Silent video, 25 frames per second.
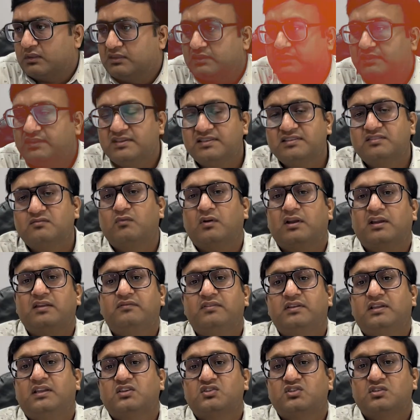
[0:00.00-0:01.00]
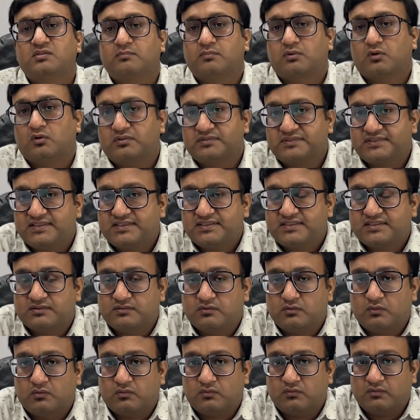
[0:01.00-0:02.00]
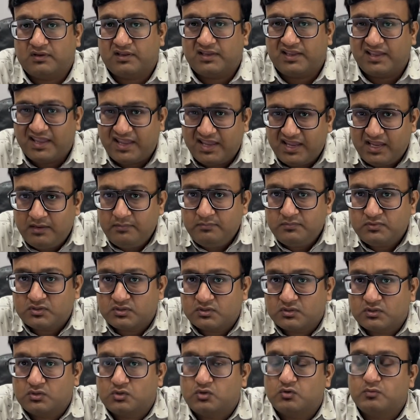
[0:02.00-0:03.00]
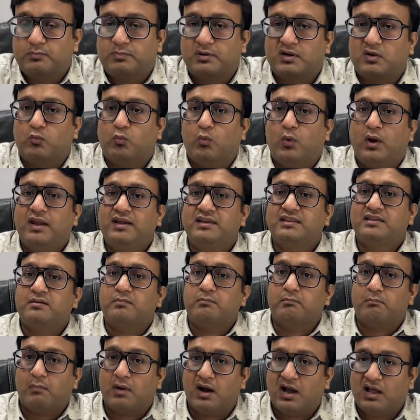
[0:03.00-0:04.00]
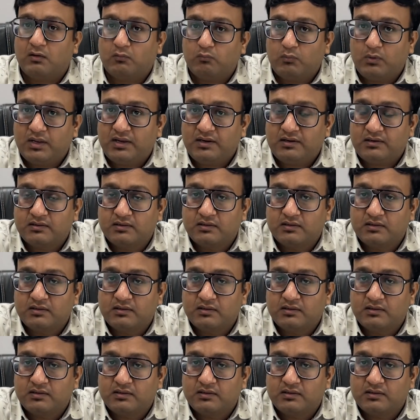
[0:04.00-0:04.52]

This verification process aims to prevent the malware,